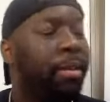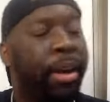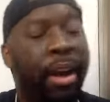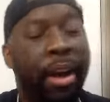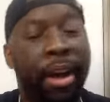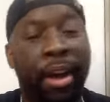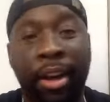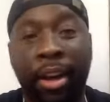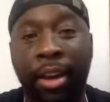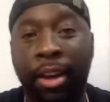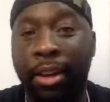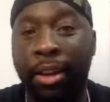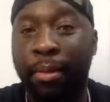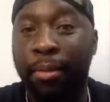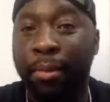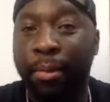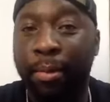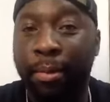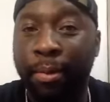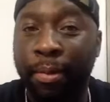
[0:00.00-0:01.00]
Hey,
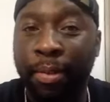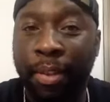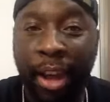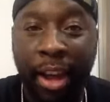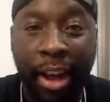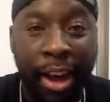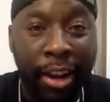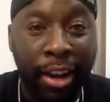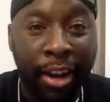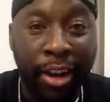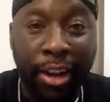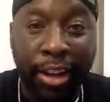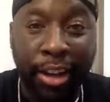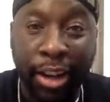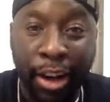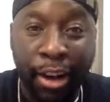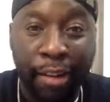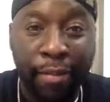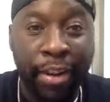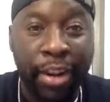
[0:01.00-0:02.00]
they had a
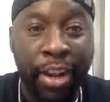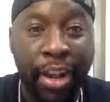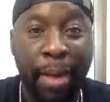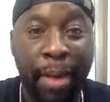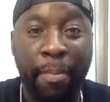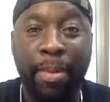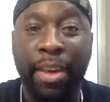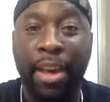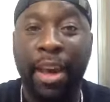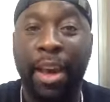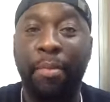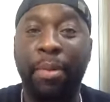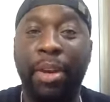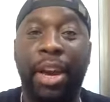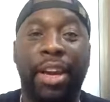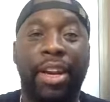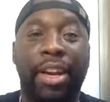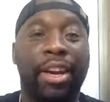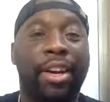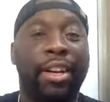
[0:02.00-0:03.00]
glove in the NBA. We
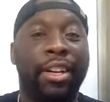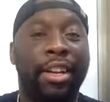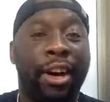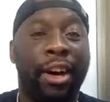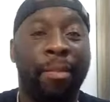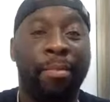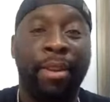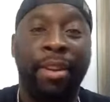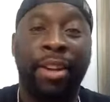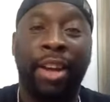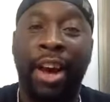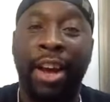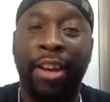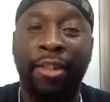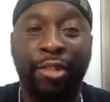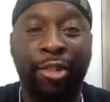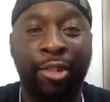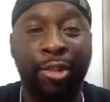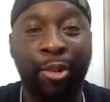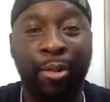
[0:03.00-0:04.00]
had a glove in high
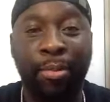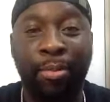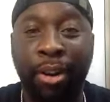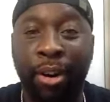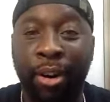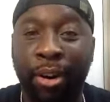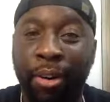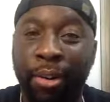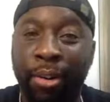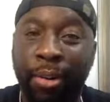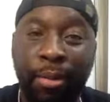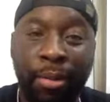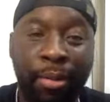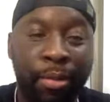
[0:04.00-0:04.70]
school, bro.